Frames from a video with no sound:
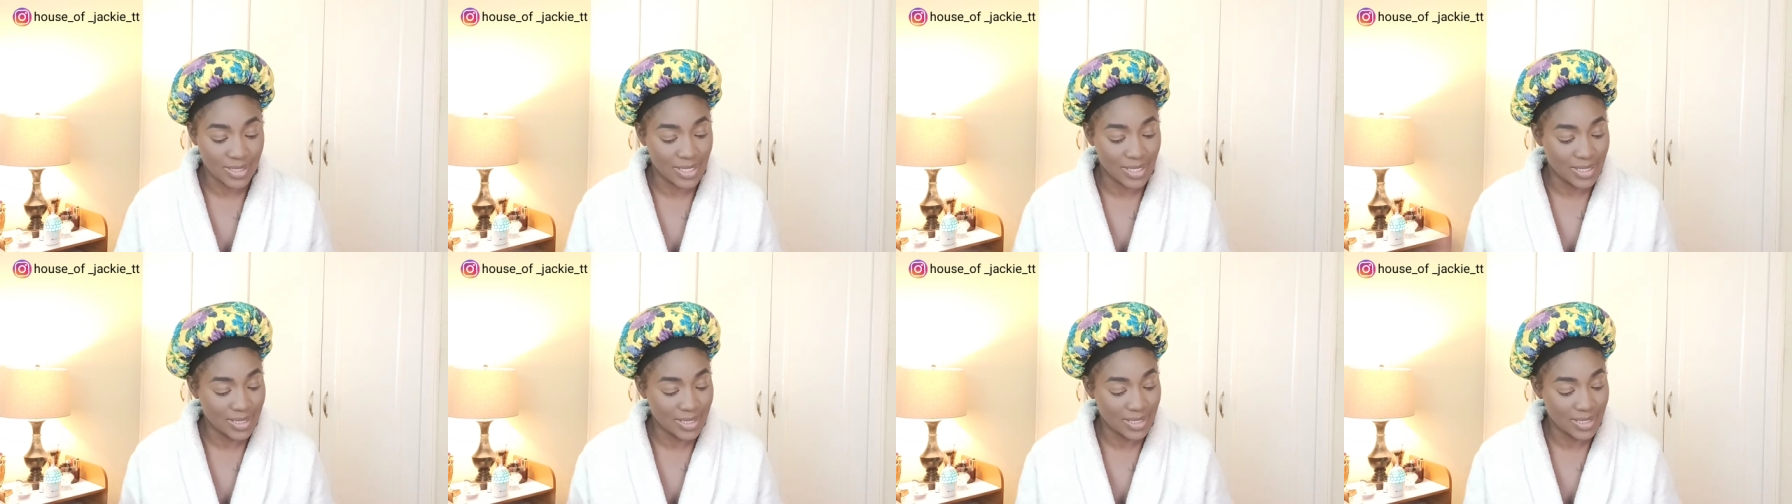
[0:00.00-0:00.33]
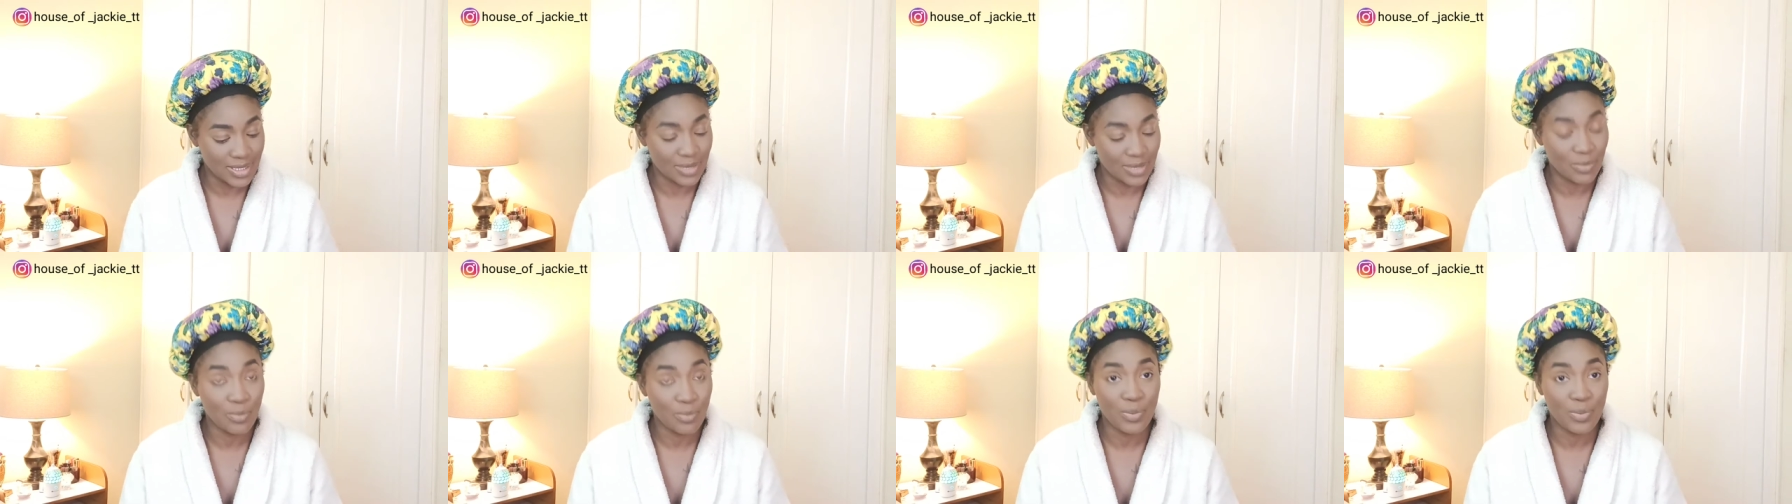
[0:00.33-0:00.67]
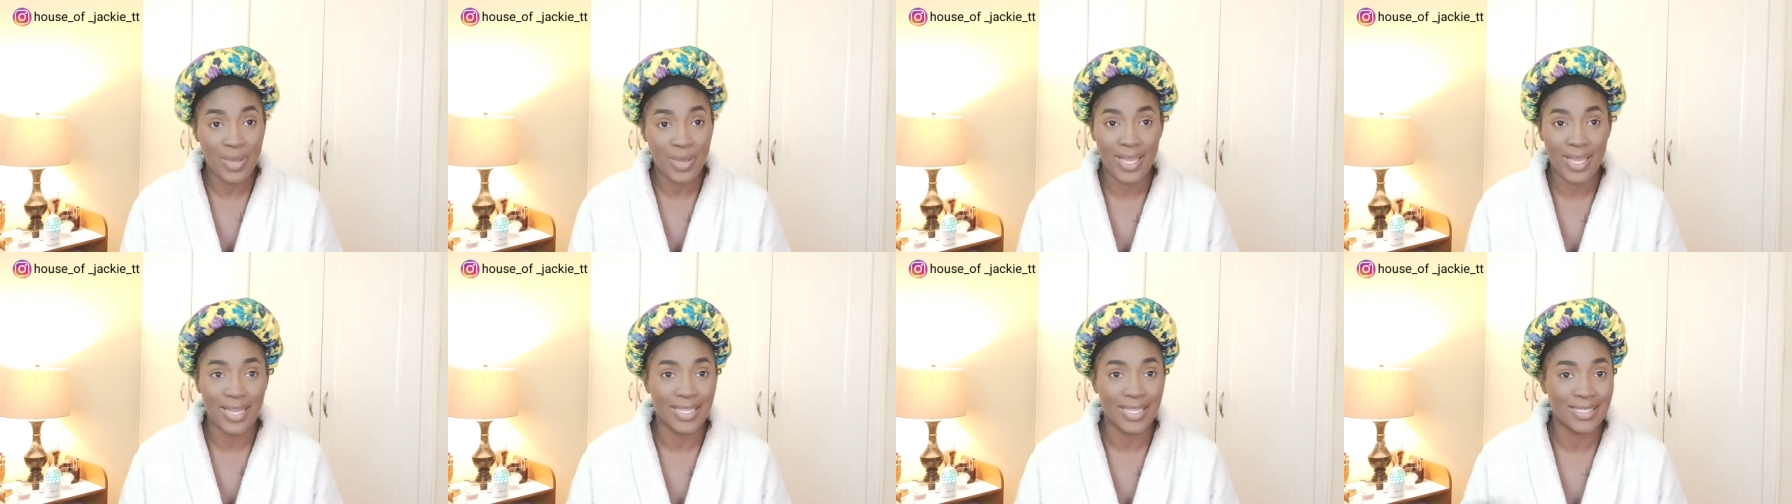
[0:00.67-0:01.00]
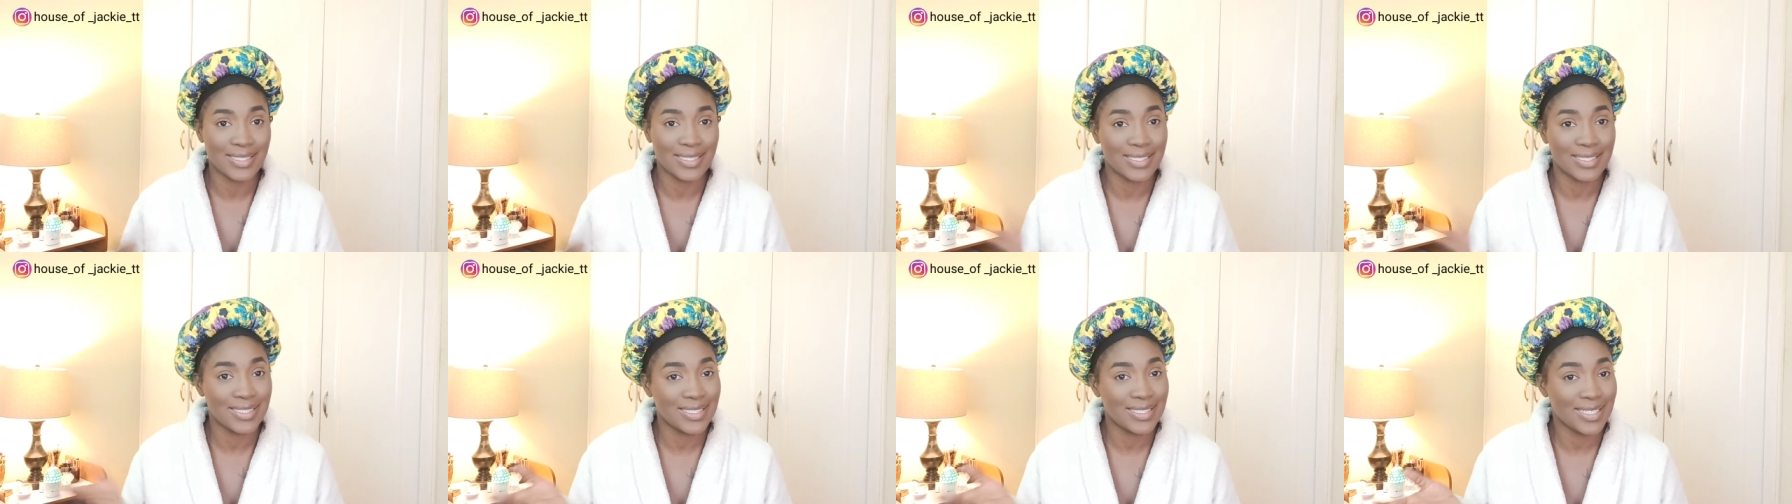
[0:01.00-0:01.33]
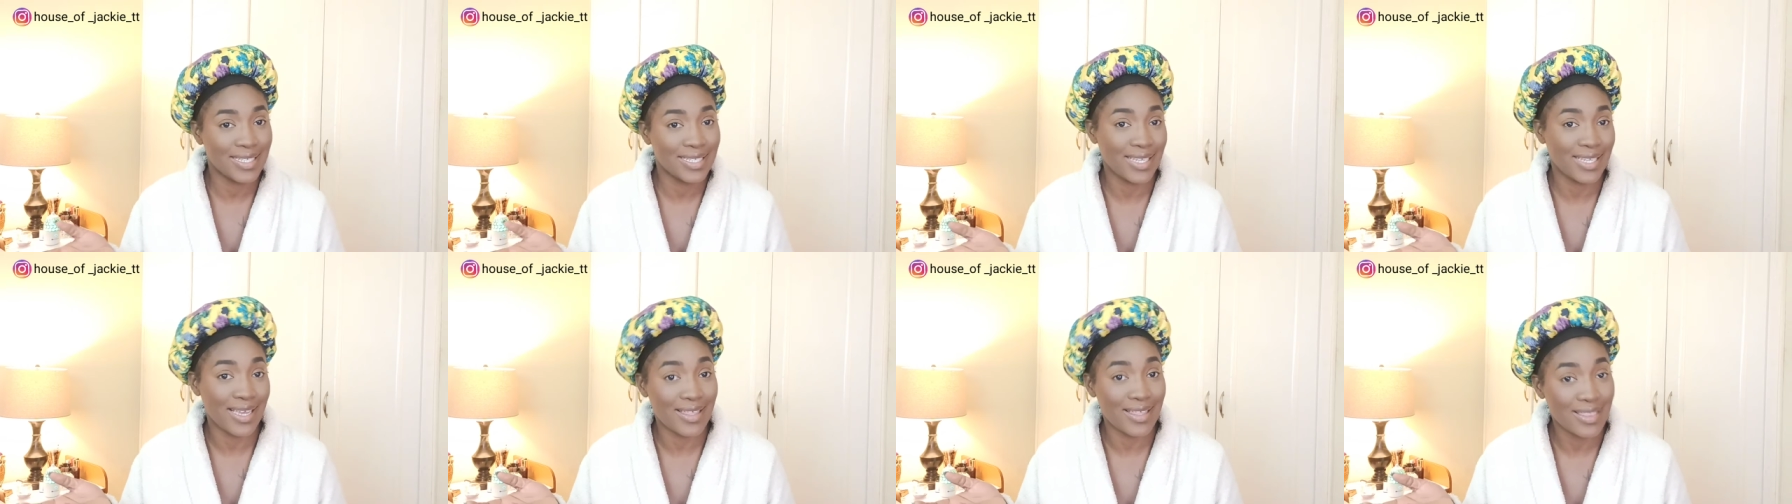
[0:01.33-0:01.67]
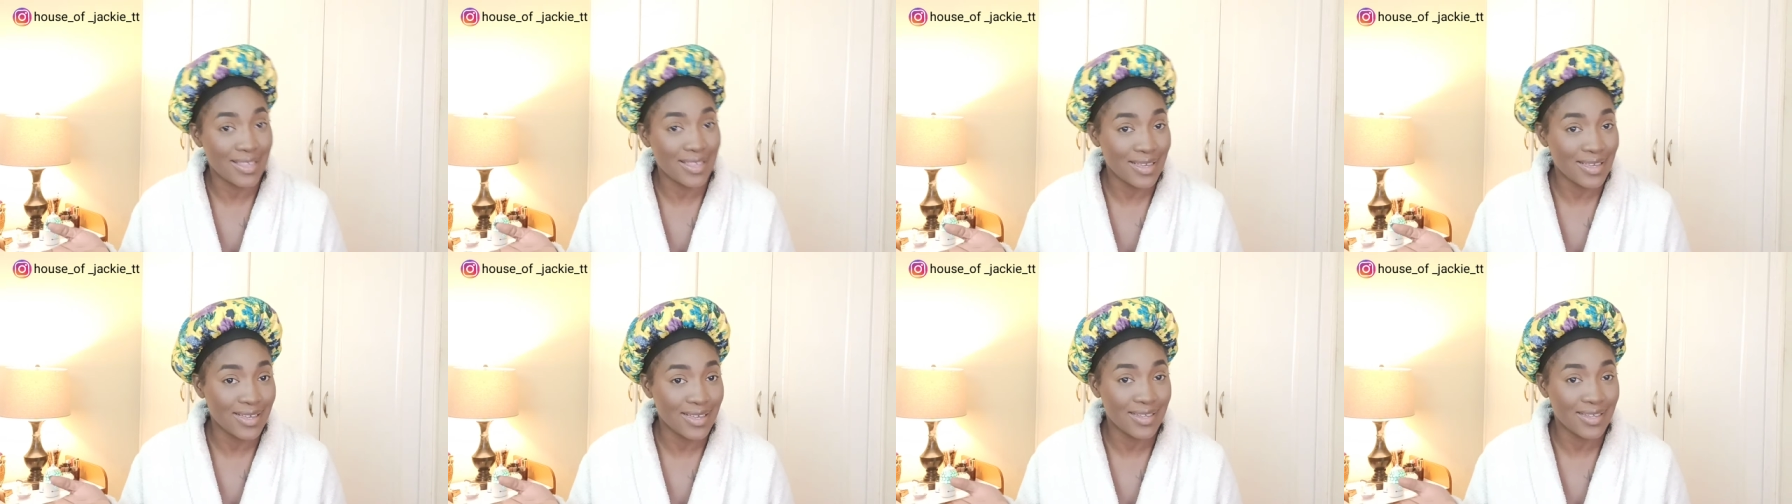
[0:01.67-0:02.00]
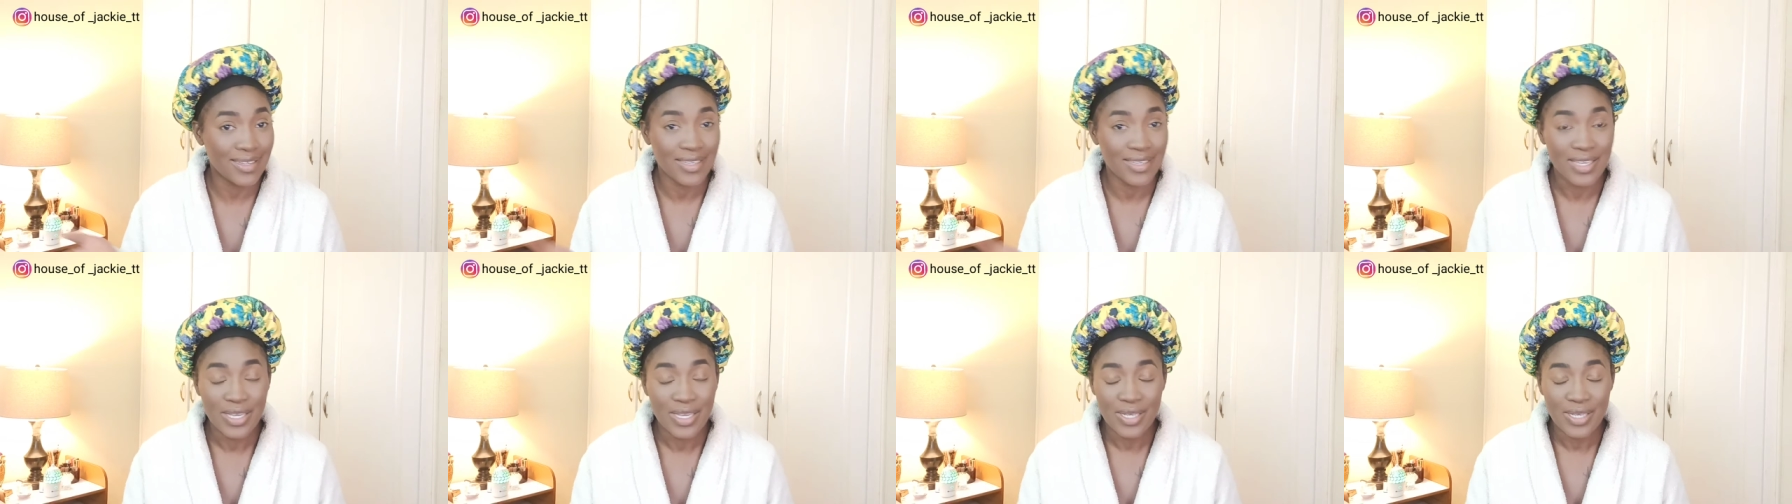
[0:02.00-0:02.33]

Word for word: this palette together.